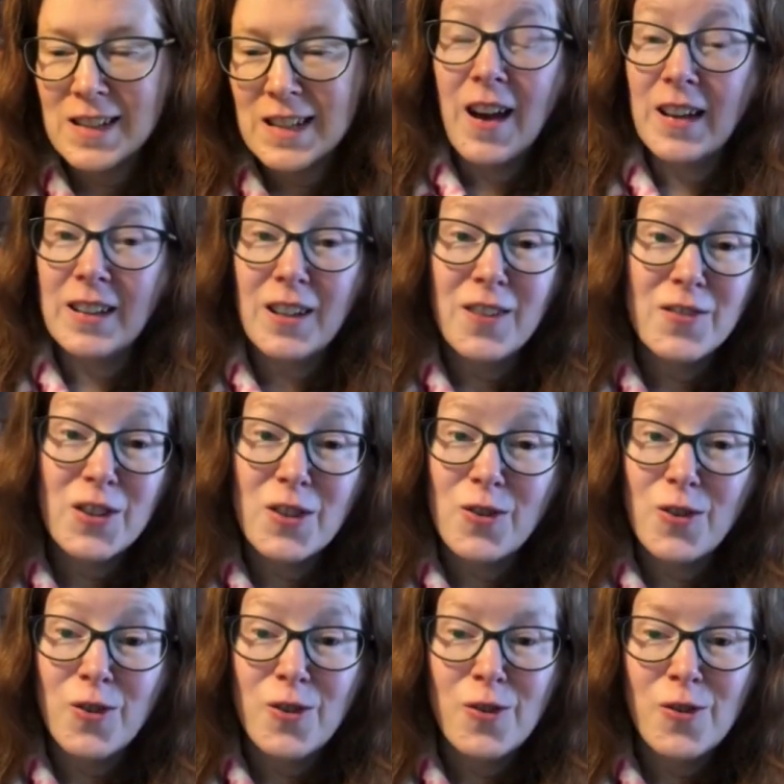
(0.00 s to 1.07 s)
I'd love to
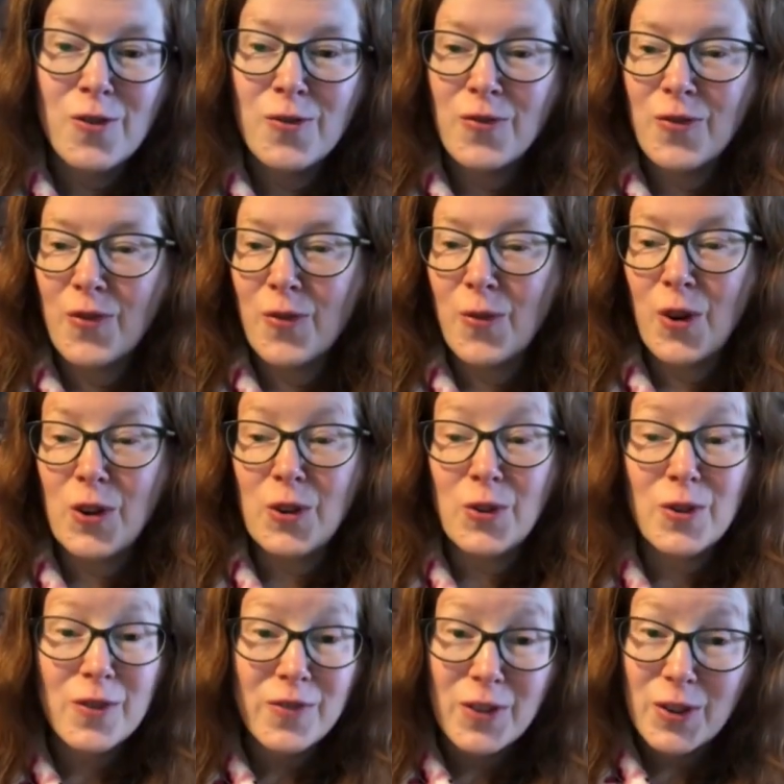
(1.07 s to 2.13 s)
know what
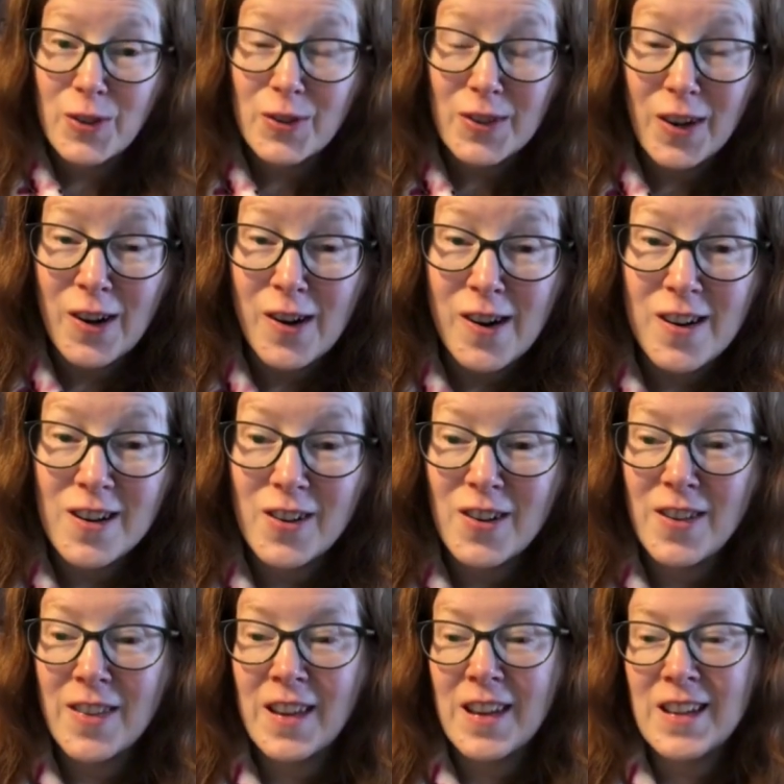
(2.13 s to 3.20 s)
your views are
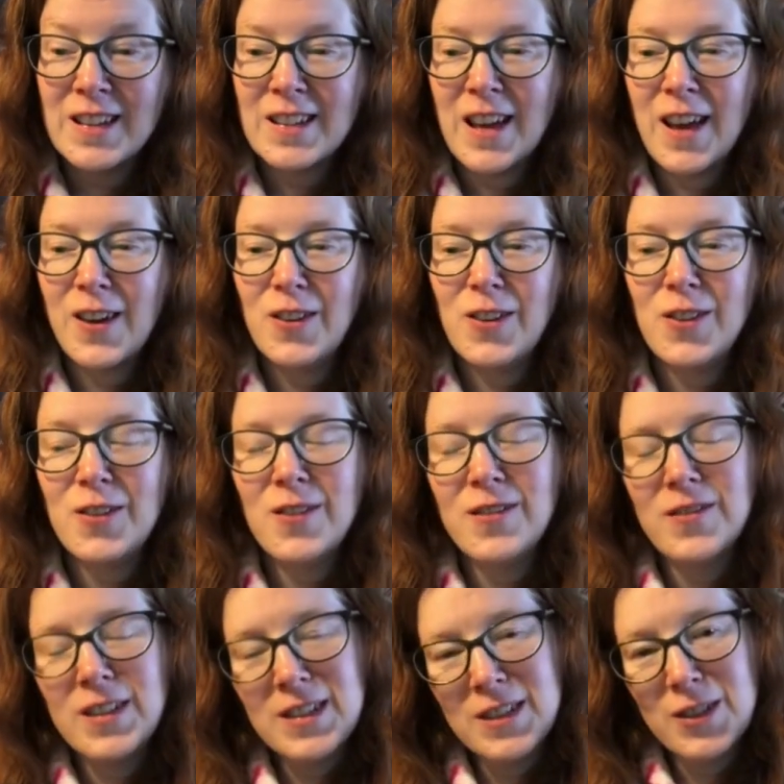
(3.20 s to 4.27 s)
on this, how you
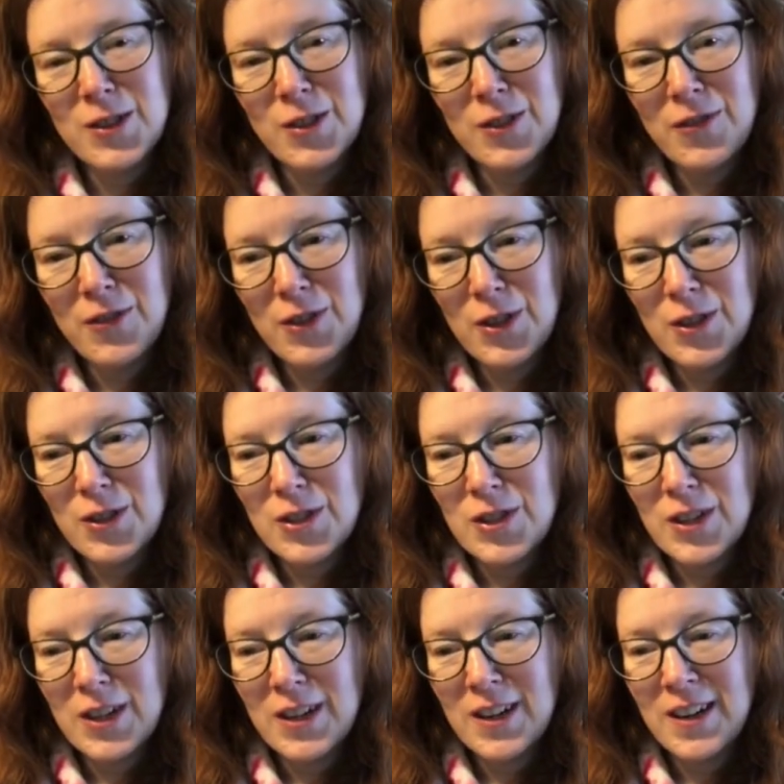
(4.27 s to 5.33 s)
envisage your
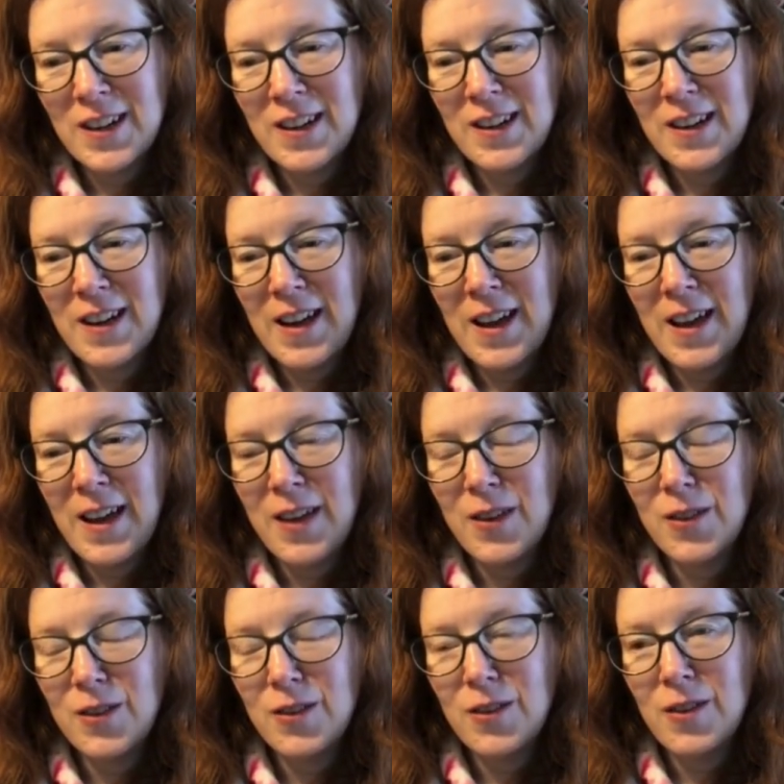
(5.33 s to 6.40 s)
future,
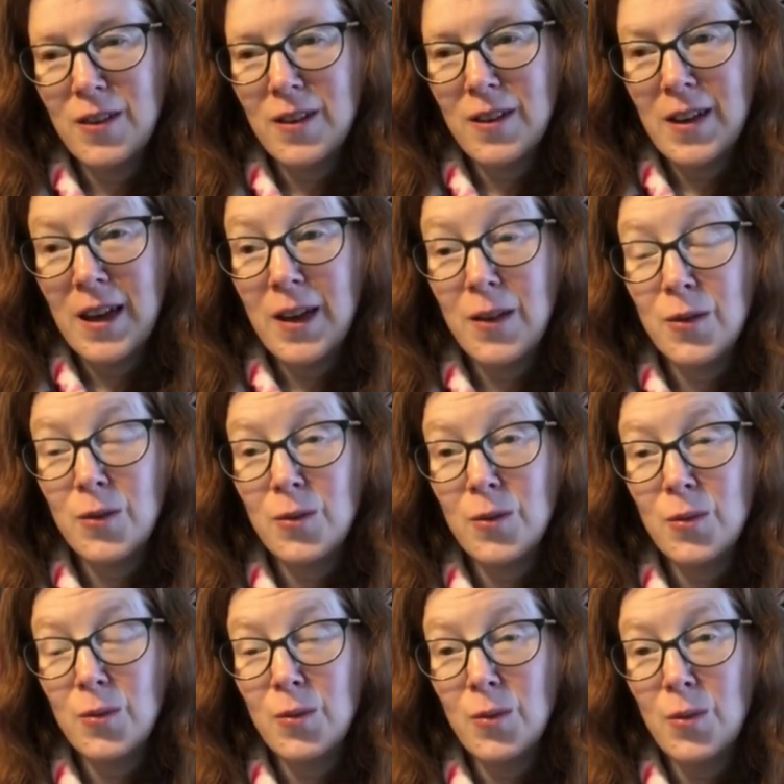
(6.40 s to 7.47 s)
how
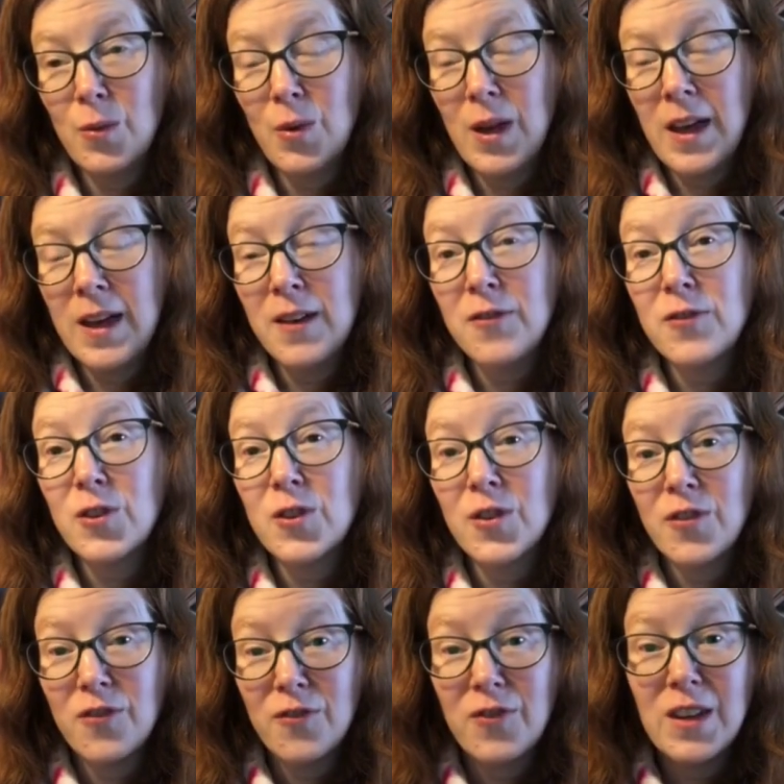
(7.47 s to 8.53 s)
if you're
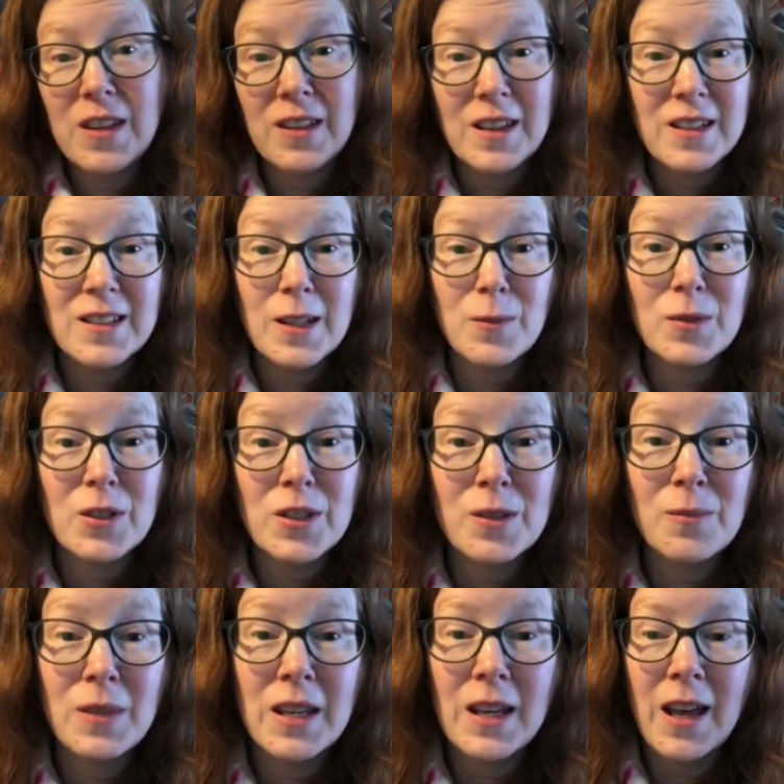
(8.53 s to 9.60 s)
feeling similar to
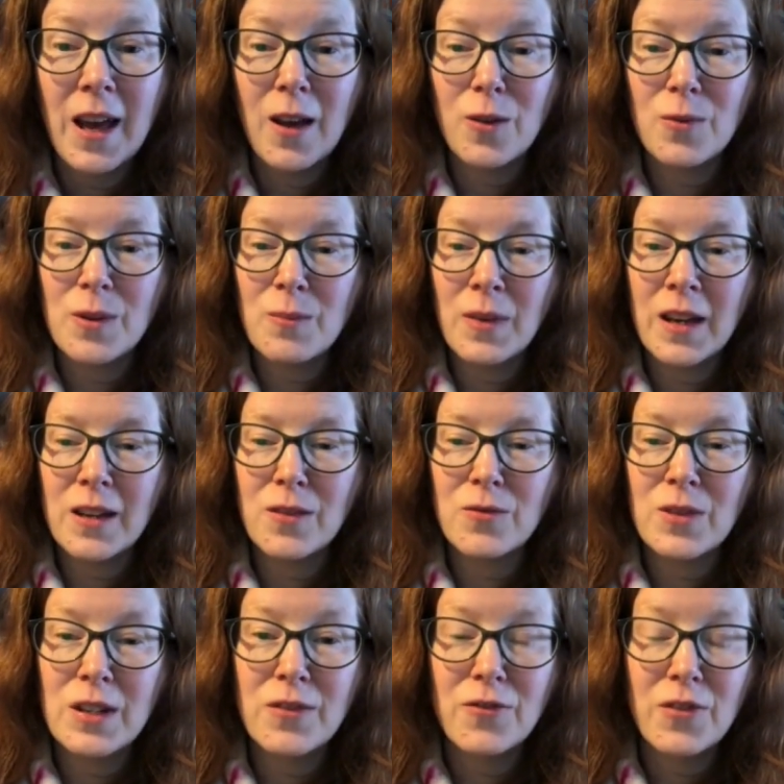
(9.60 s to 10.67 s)
me, how we might
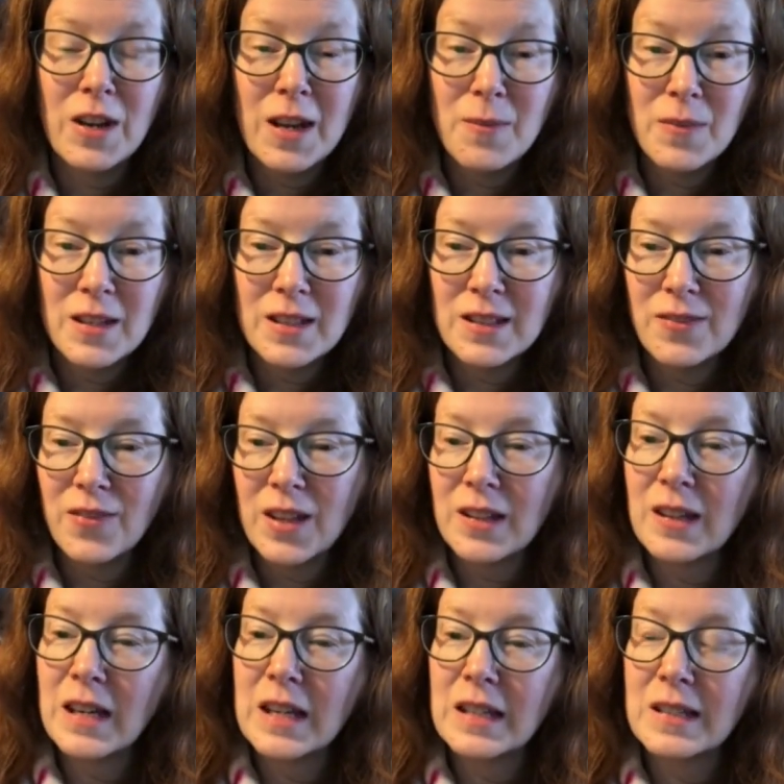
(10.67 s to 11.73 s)
reframe these
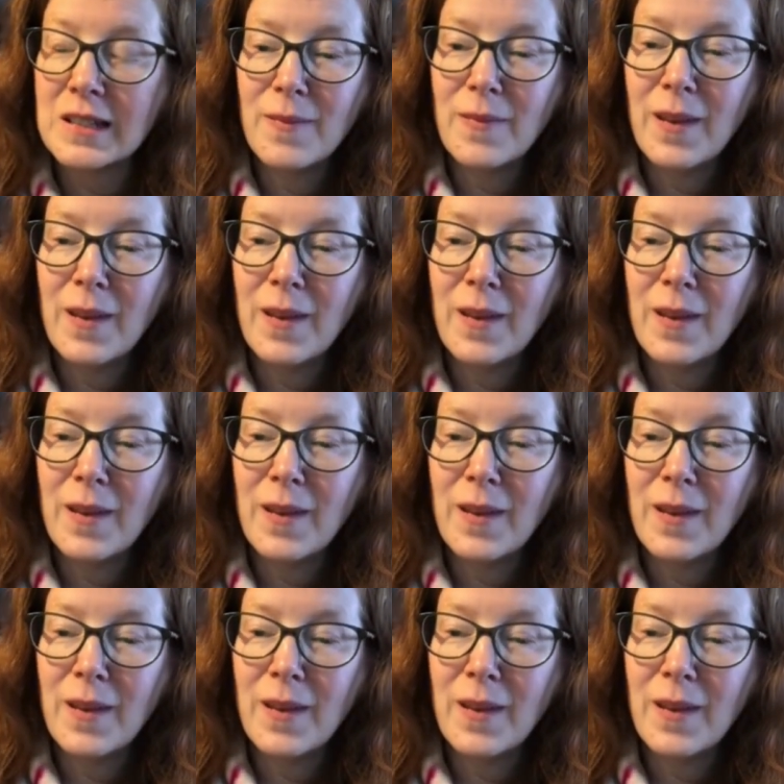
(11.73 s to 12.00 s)
feelings.